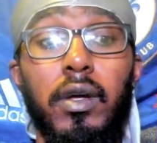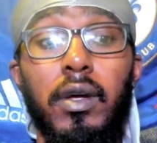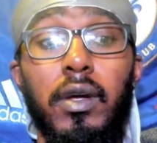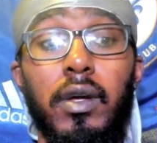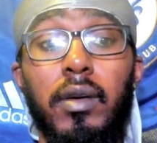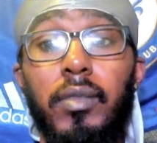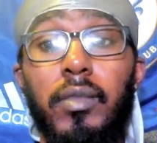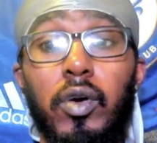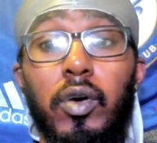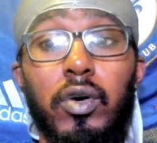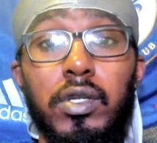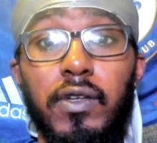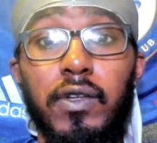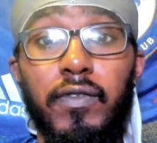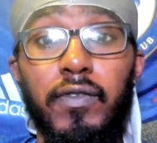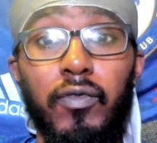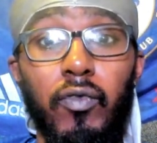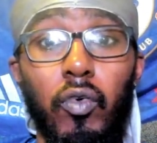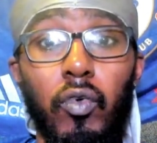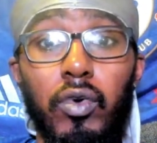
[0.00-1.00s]
Because if
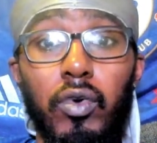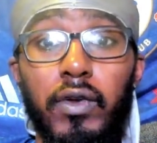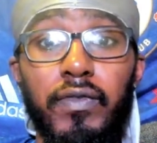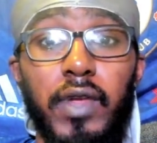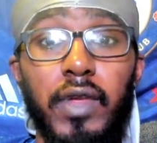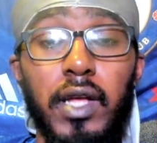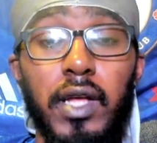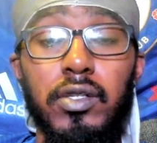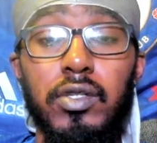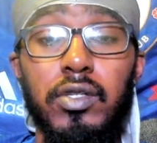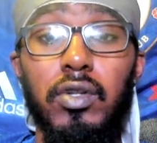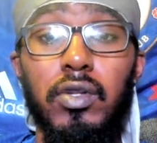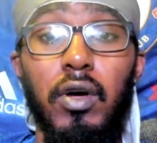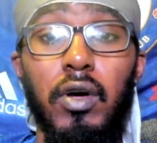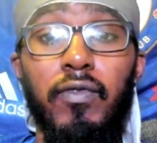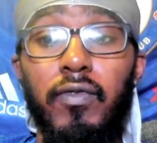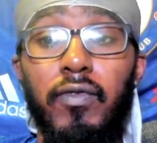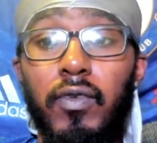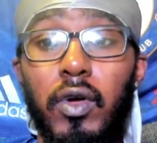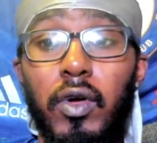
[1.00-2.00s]
all of that stuff,
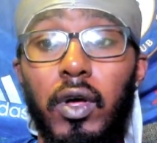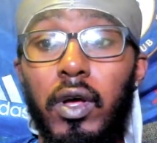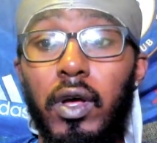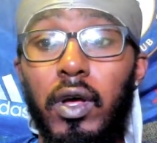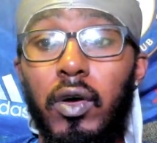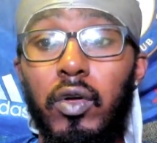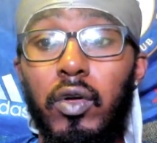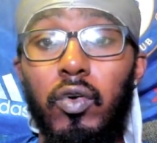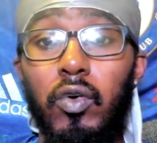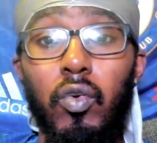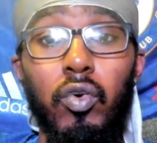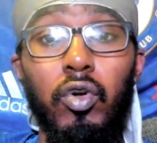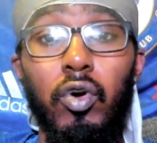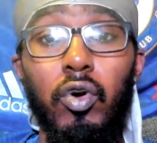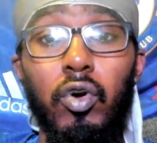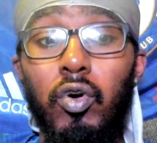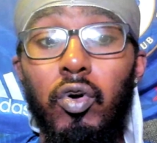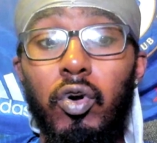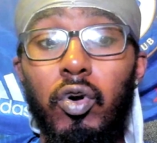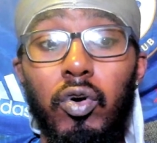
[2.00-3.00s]
all your
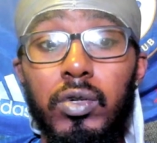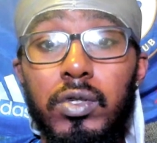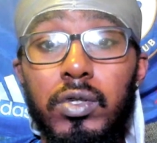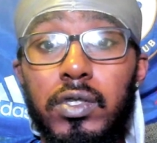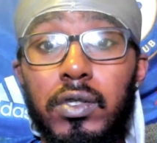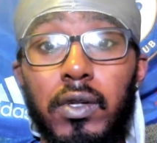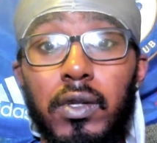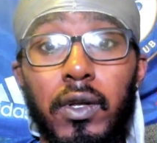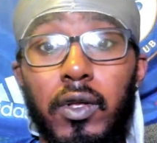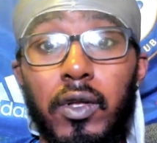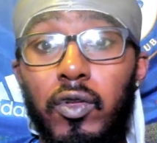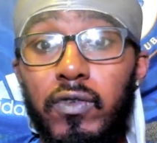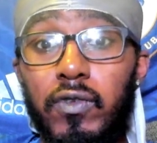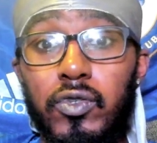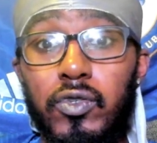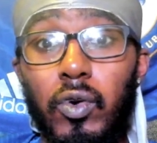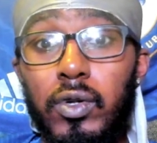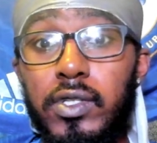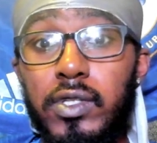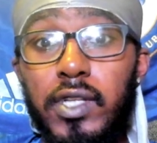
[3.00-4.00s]
goals, you
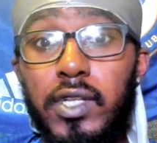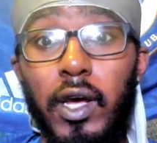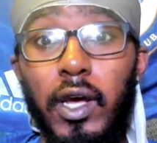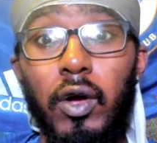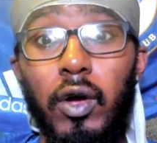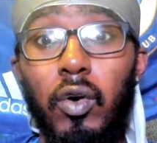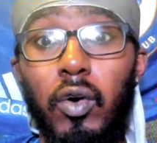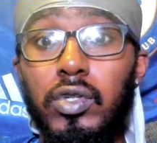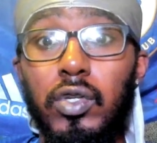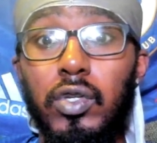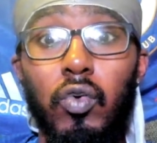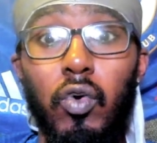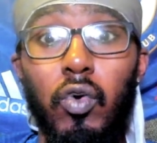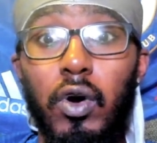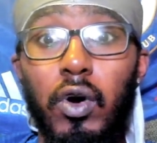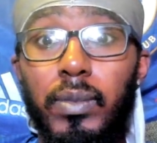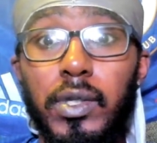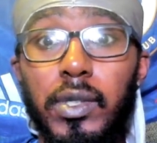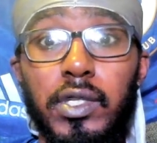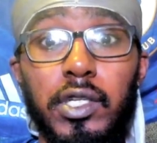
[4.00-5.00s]
scored 10 goals in all
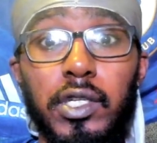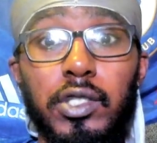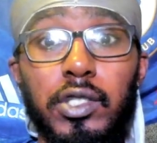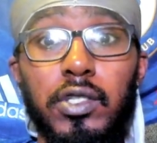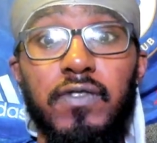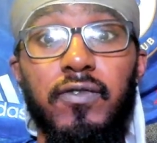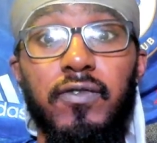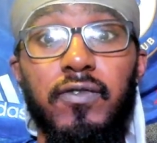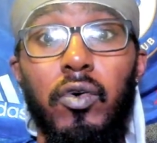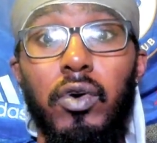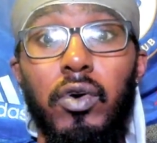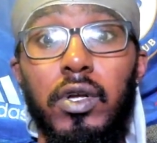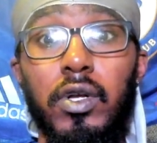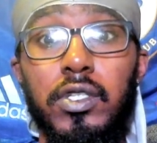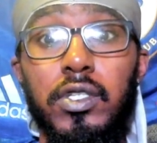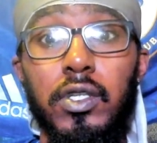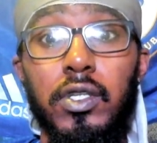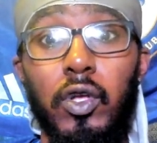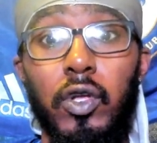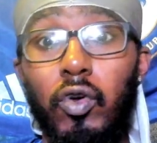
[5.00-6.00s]
competitions for us,
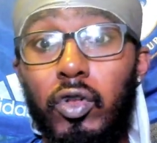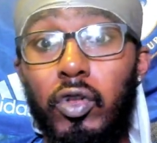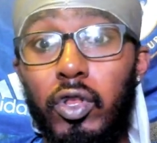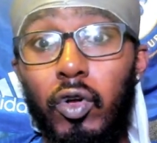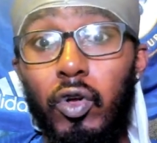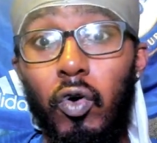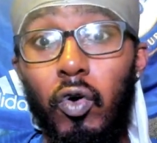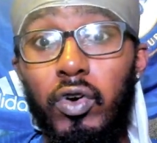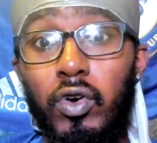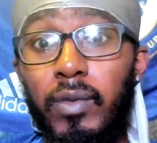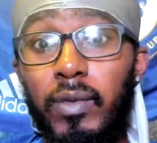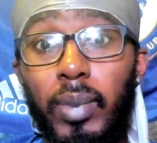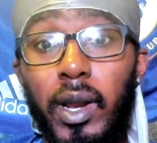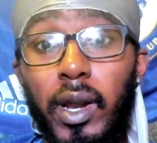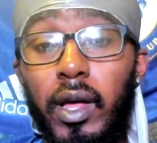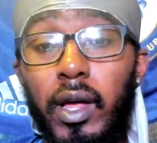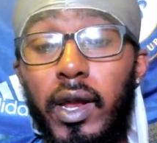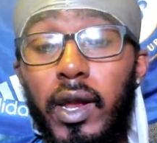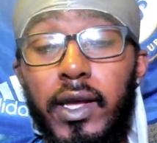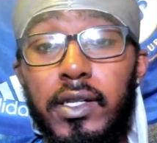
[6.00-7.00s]
you're the only player
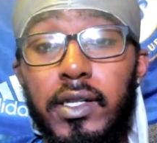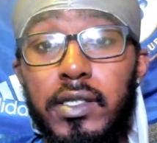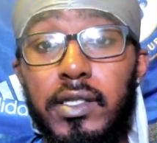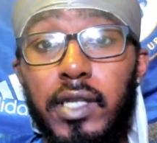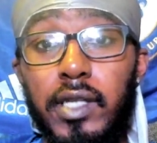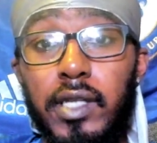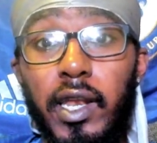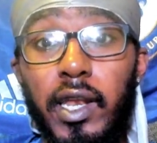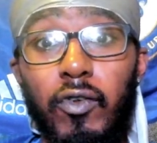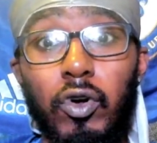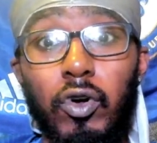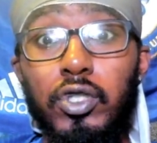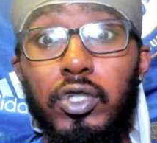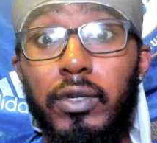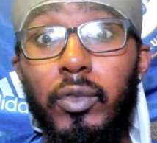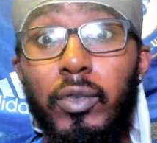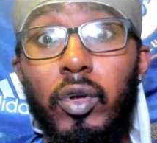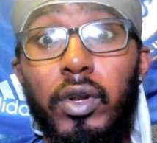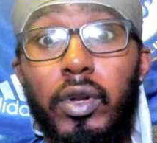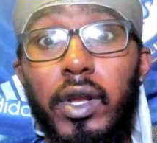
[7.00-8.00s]
that can say they've
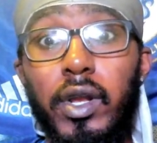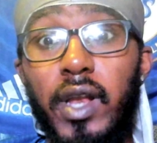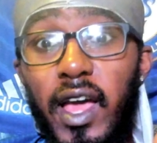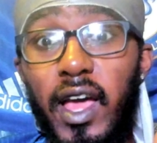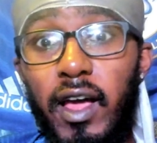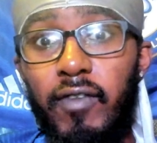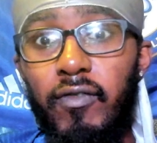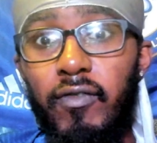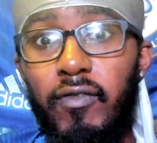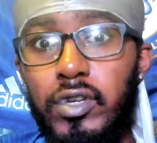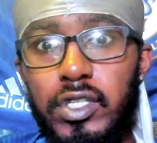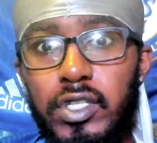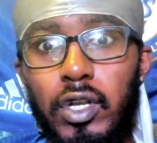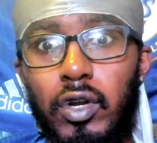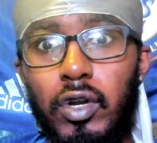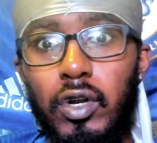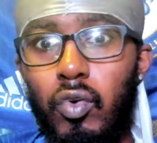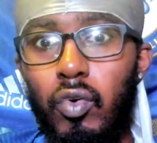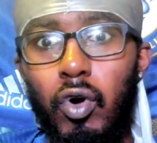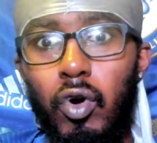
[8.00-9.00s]
contributed in every
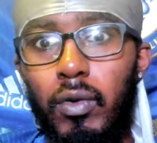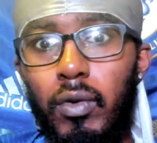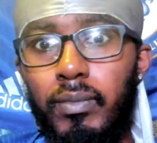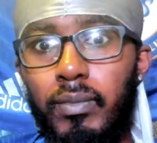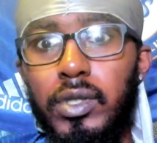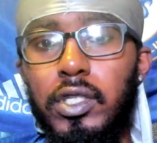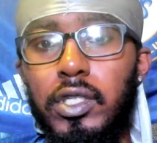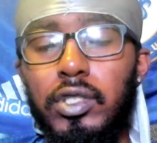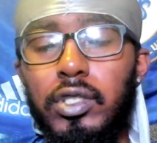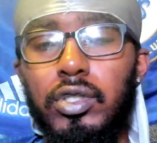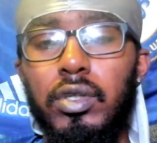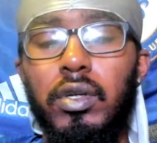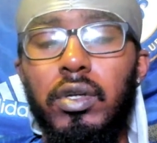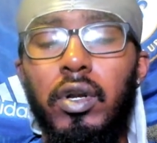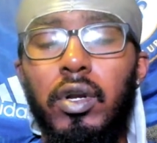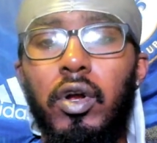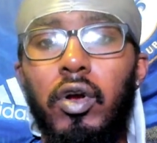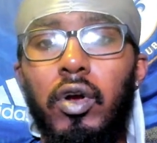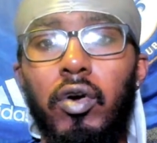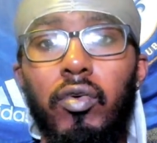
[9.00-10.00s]
single competition,
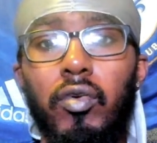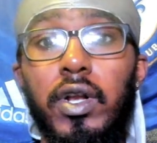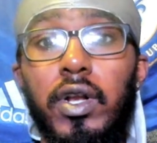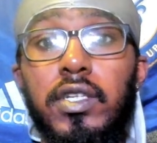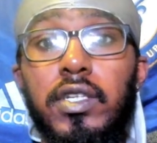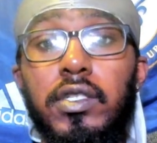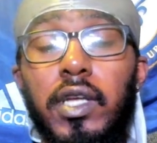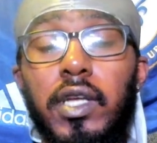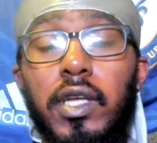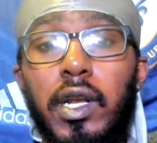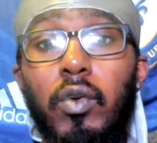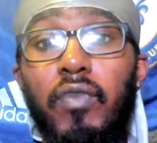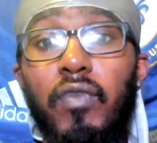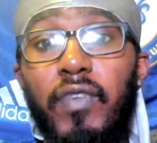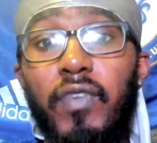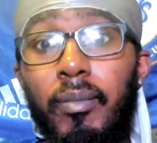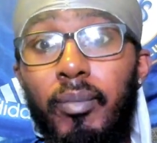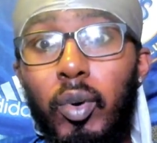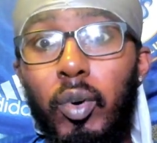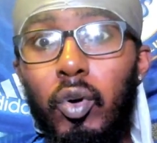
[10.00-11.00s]
realistically, with
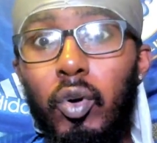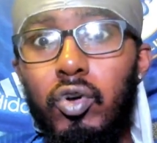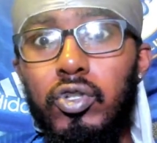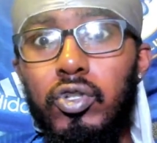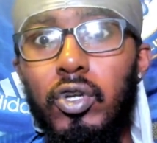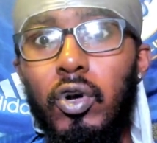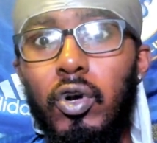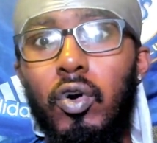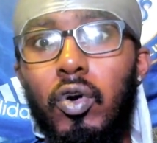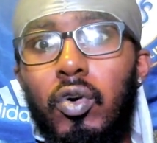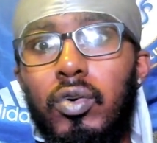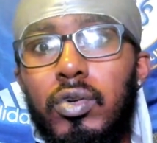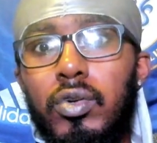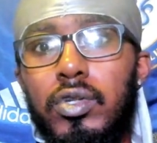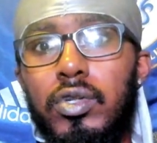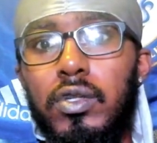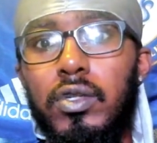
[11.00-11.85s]
important goals.